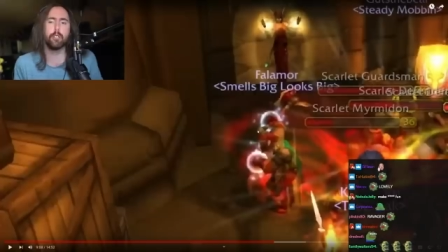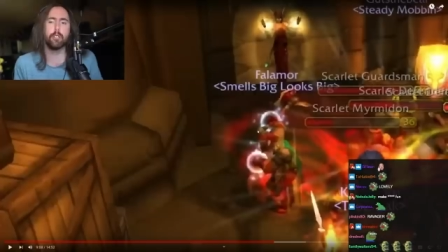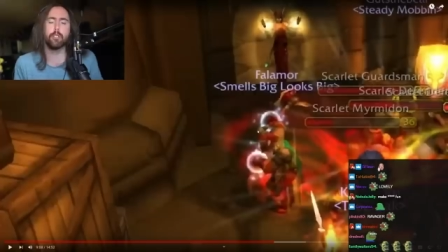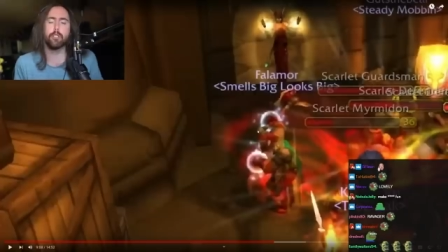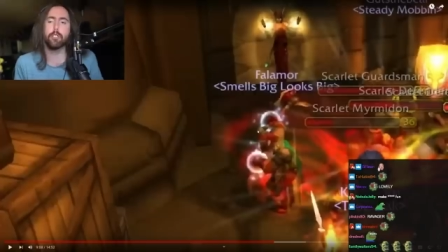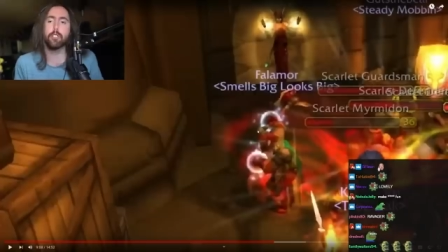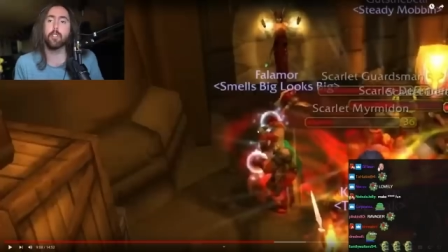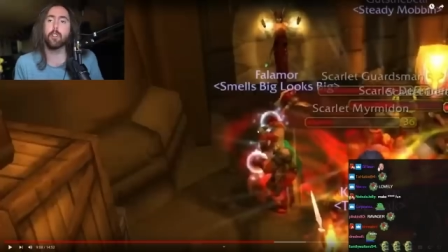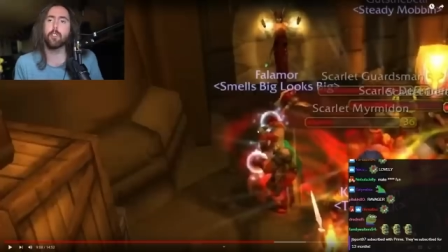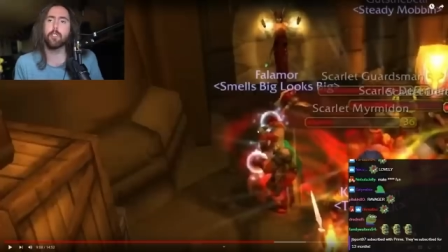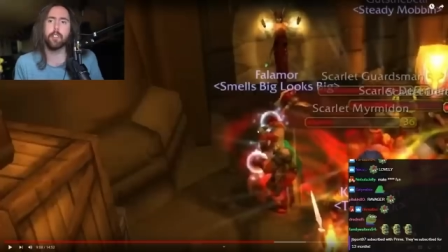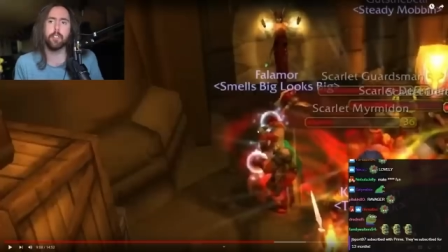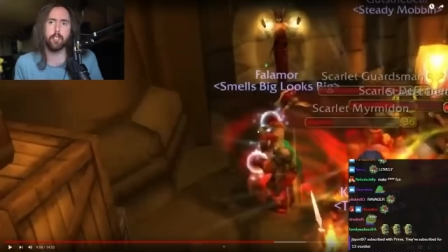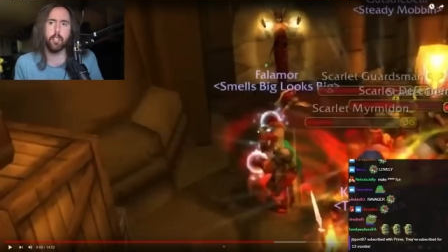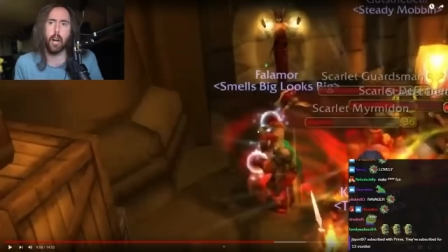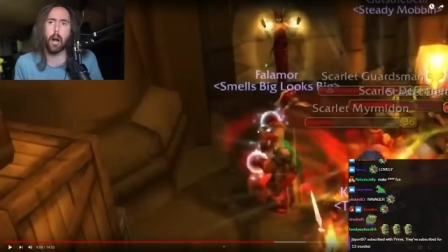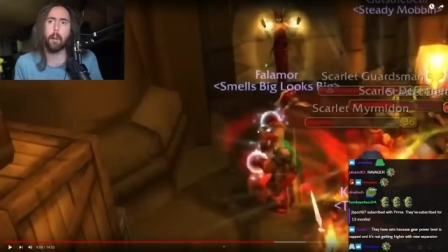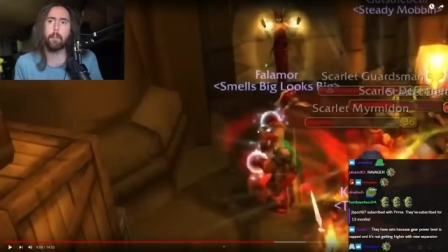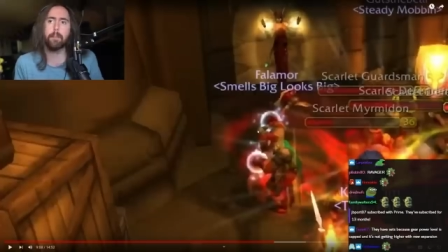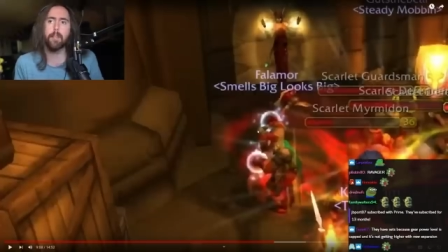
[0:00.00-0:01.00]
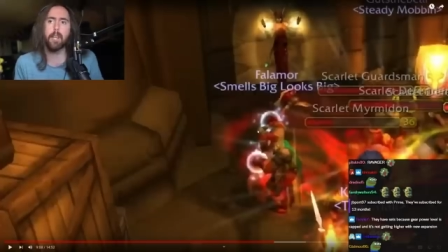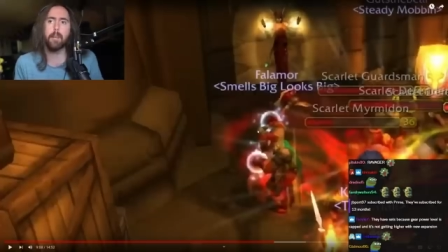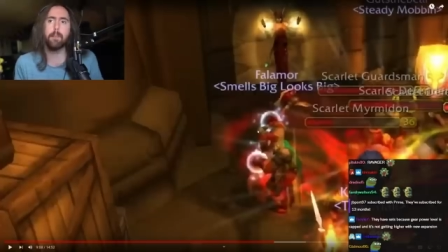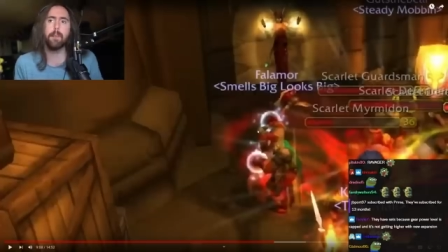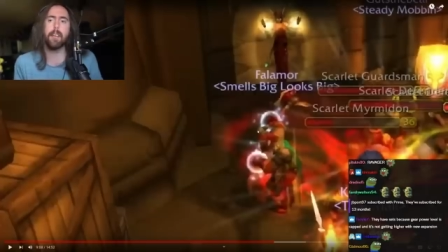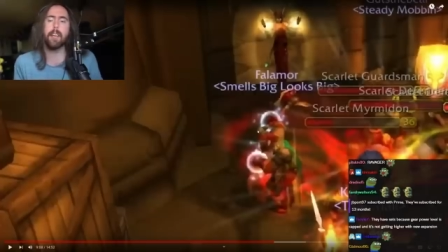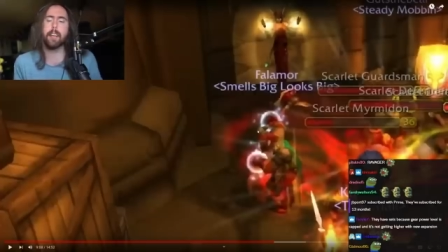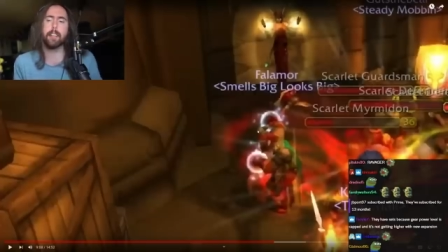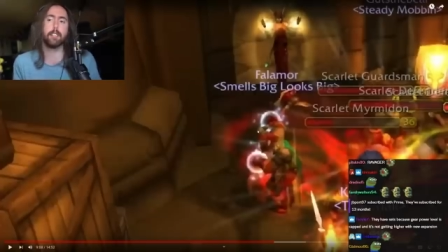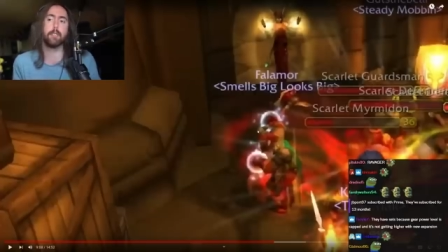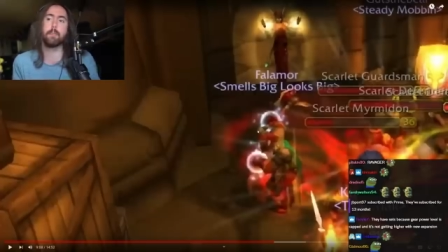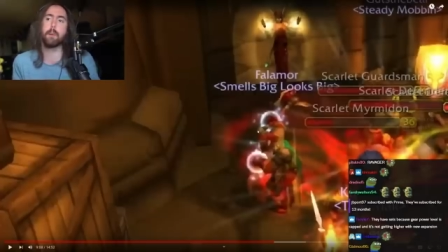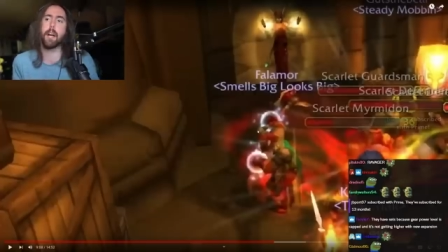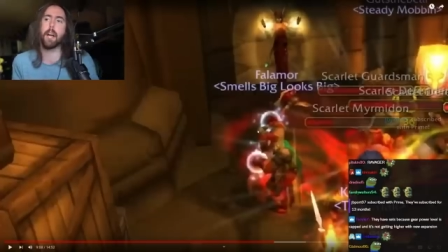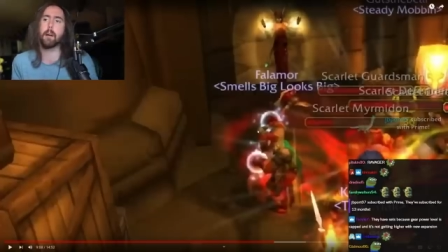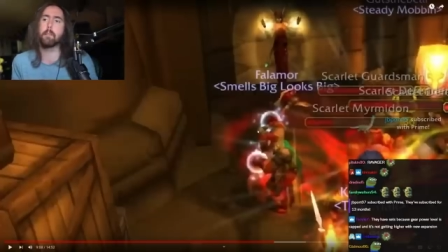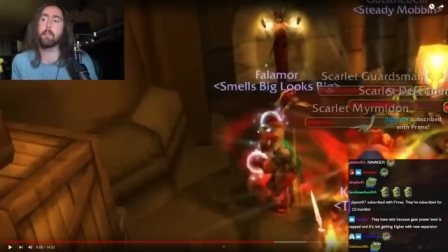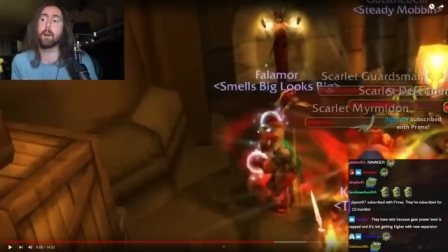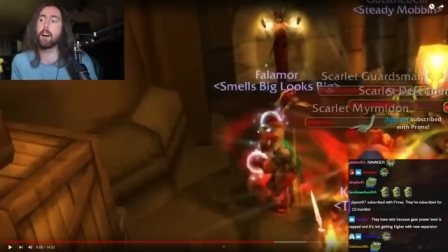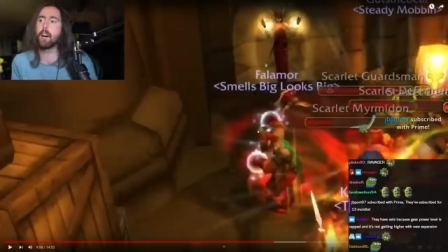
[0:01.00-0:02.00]
are still the top DPS by
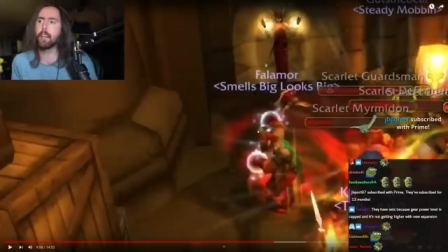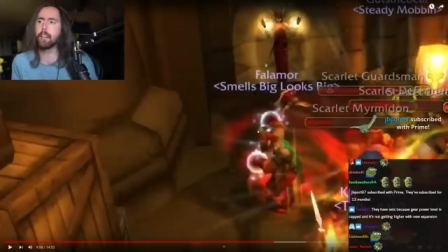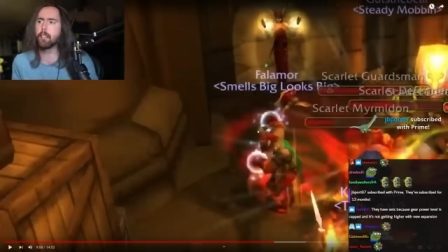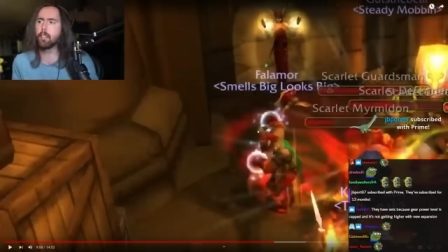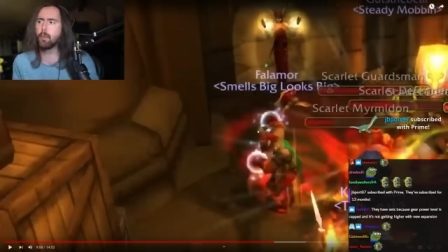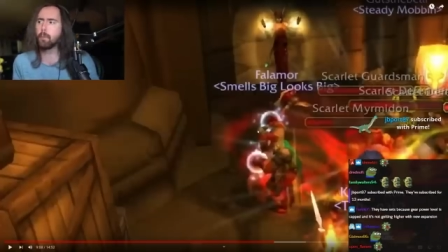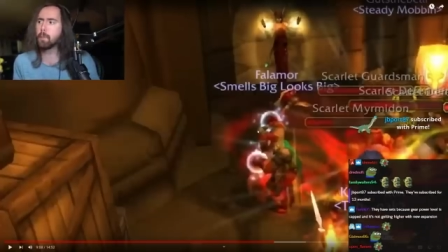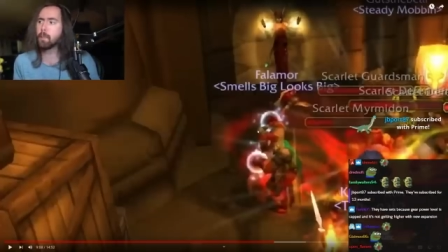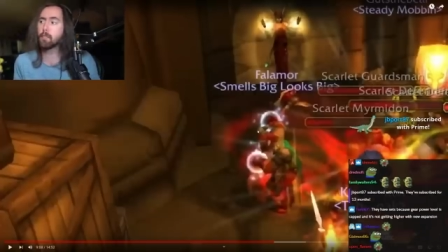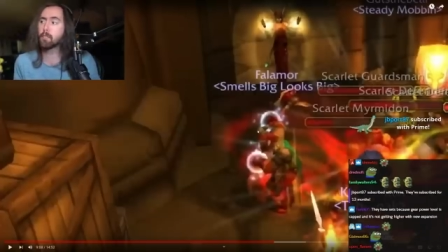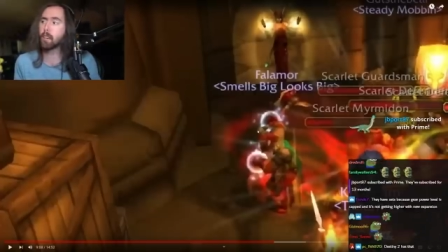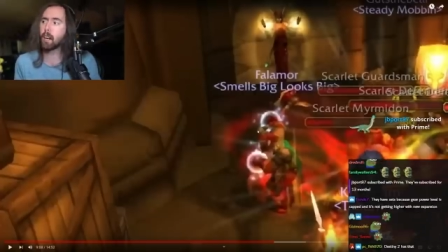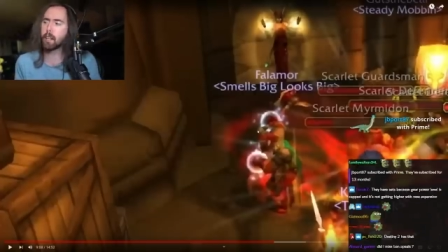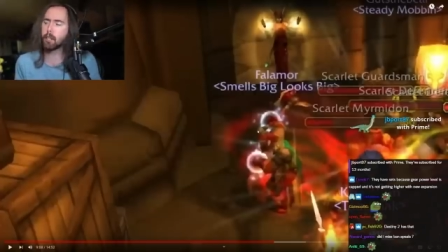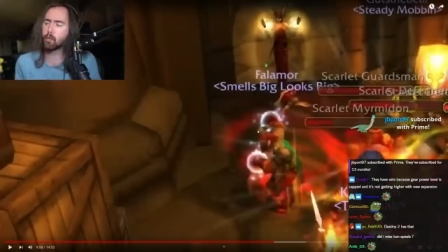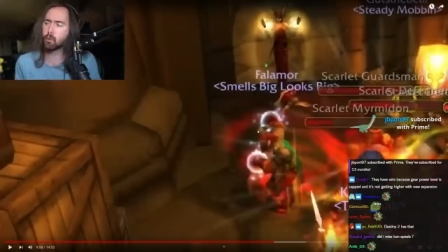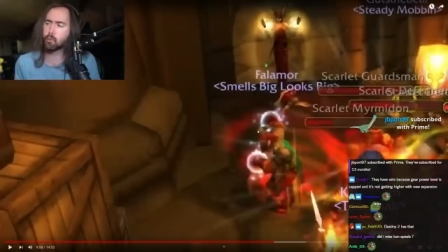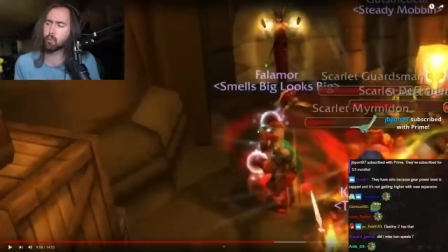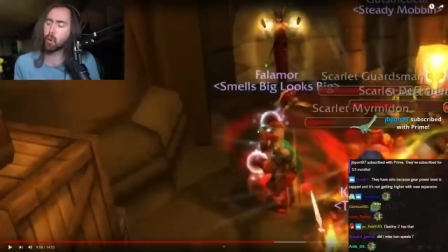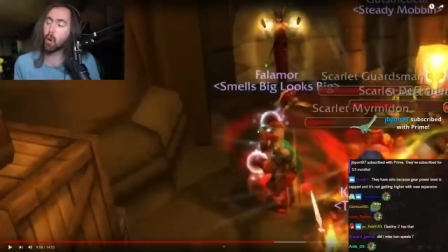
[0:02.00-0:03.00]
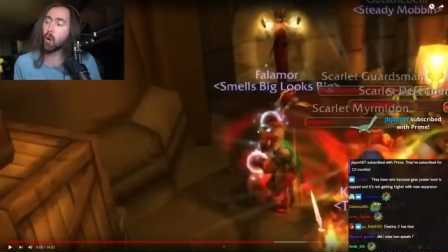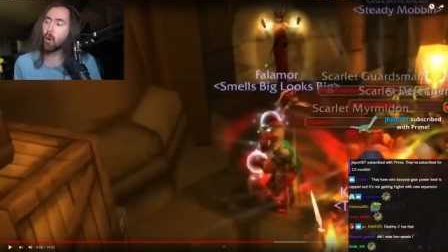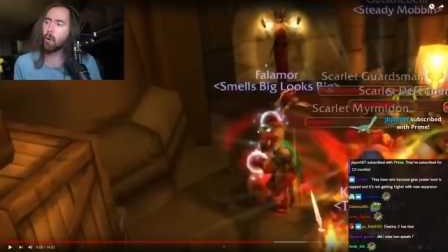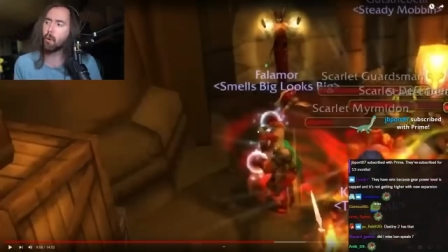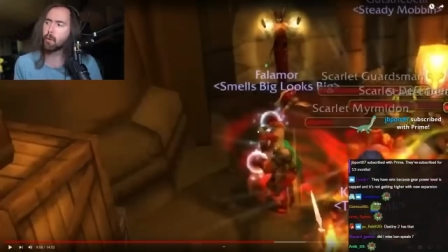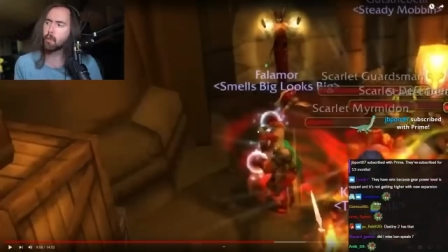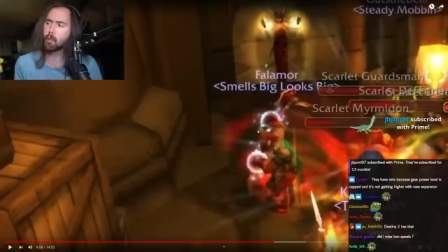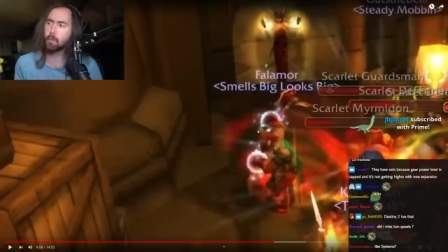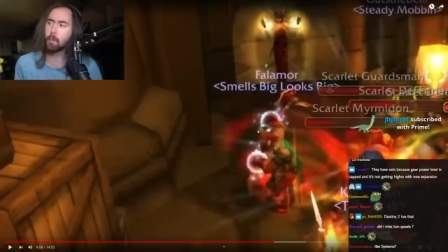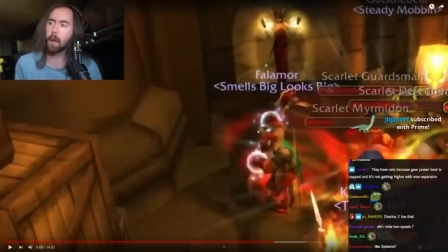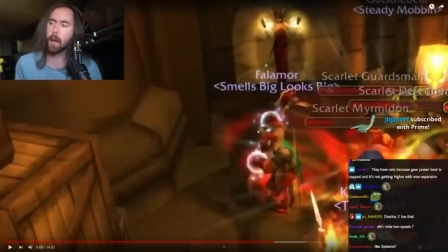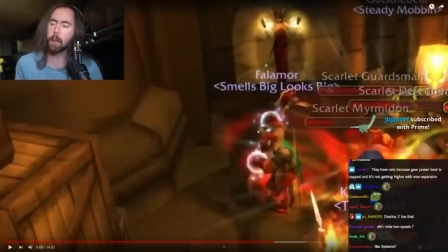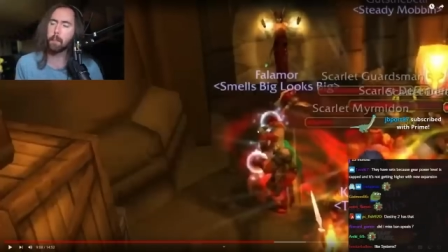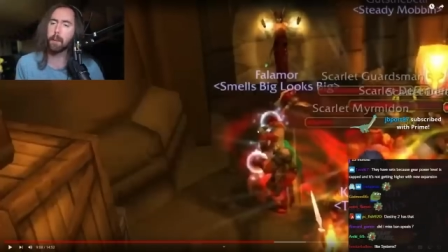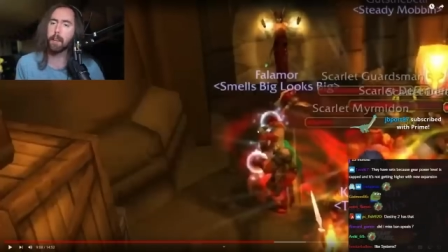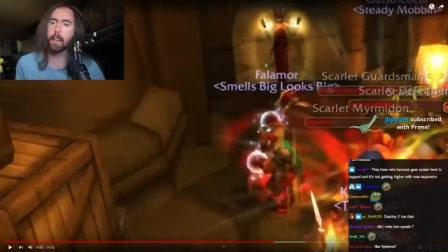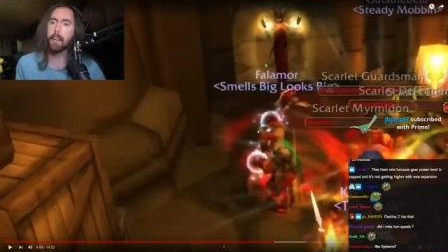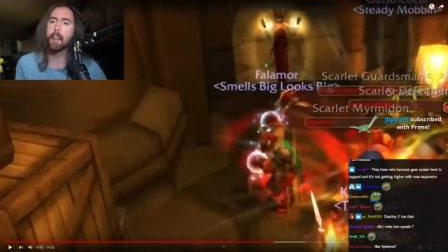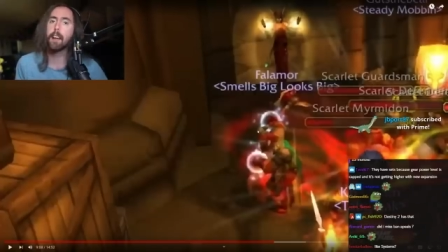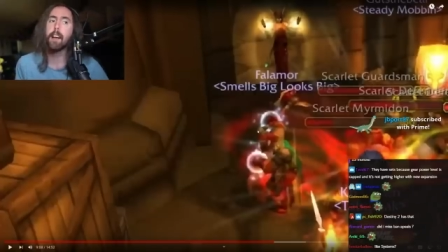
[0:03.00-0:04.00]
a mile, besides Rogues maybe,